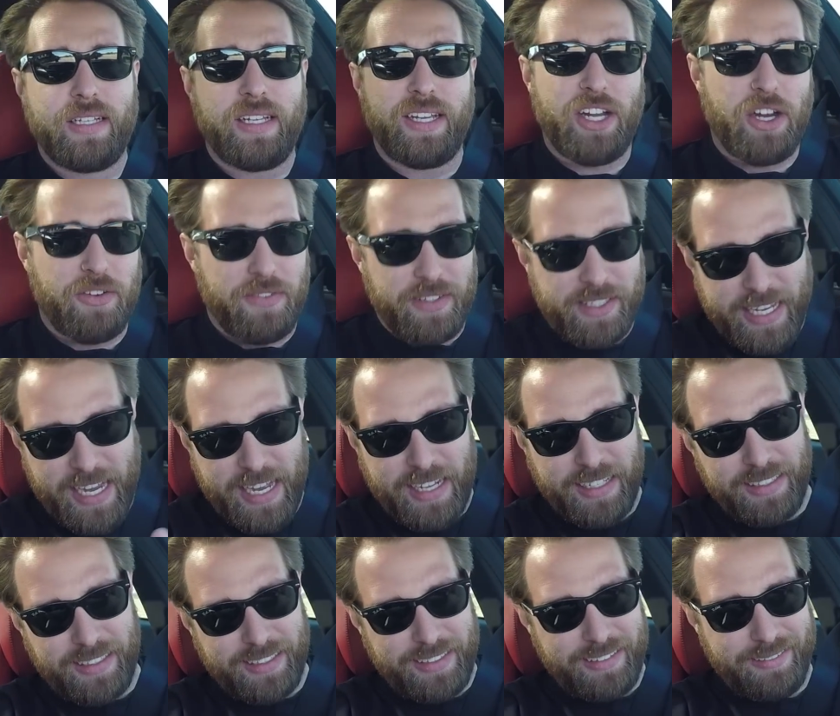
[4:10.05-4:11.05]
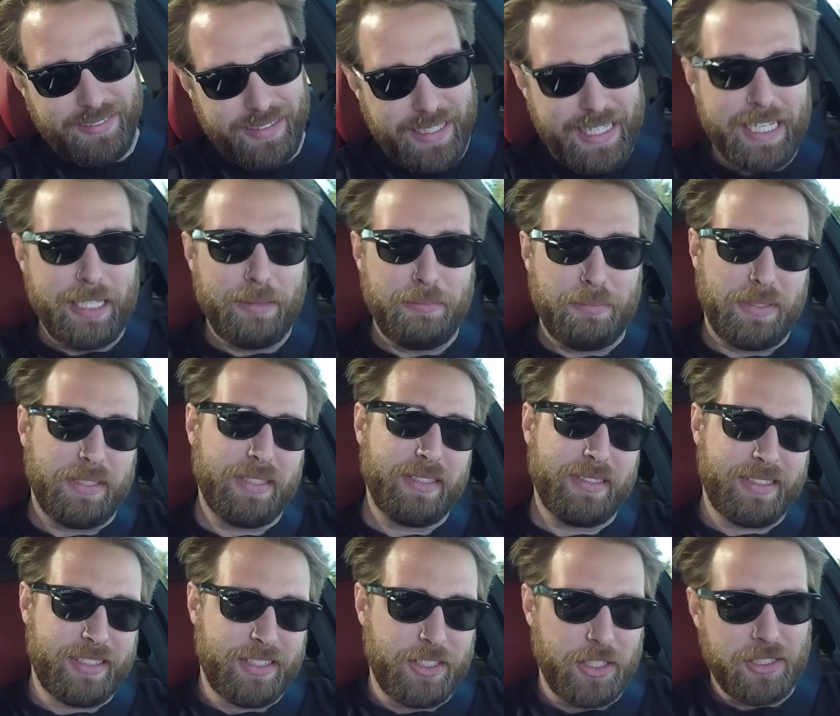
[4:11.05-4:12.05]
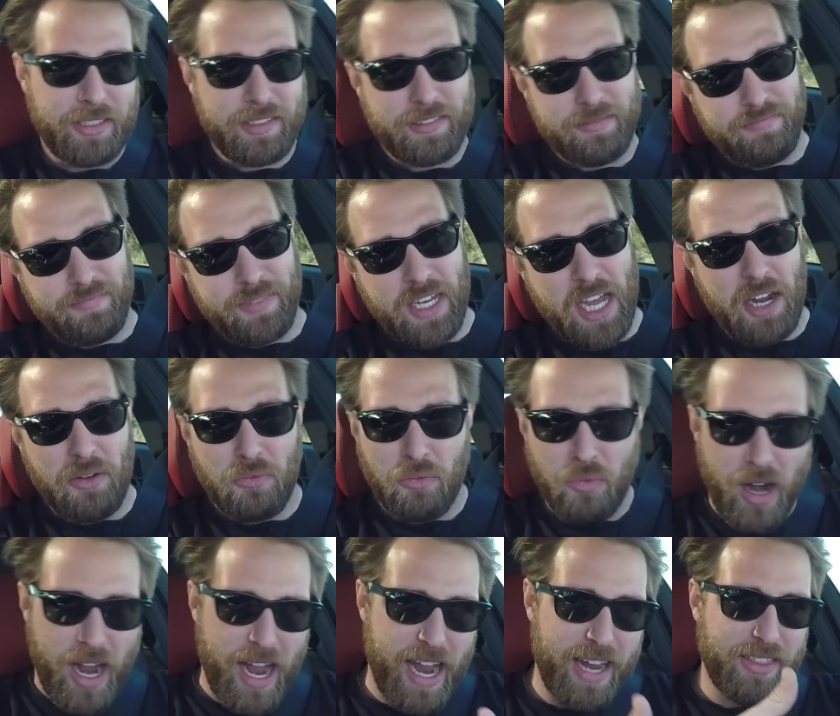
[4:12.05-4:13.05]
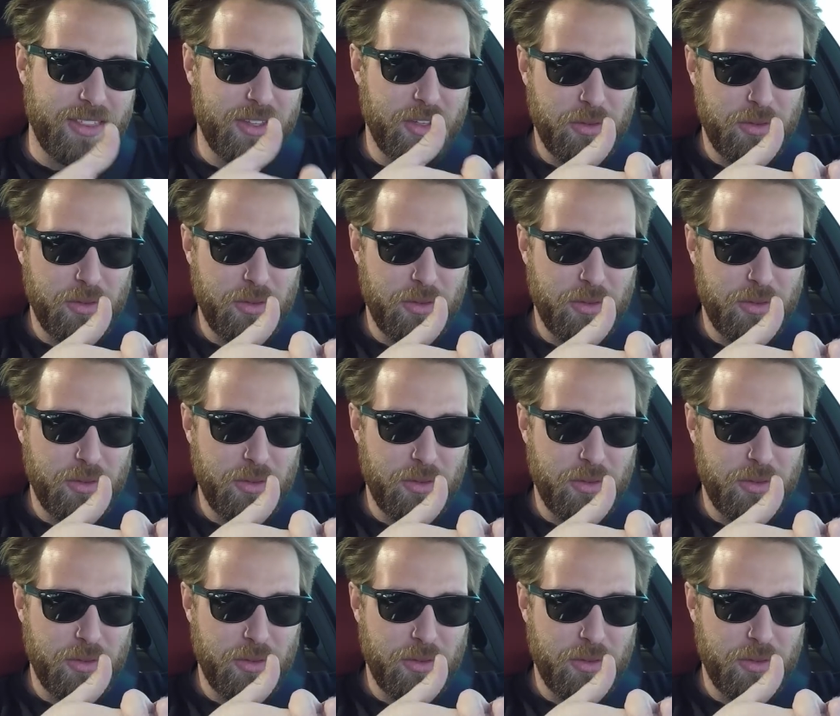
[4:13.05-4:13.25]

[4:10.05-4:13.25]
You know, if it's kind of limp or it's just not right,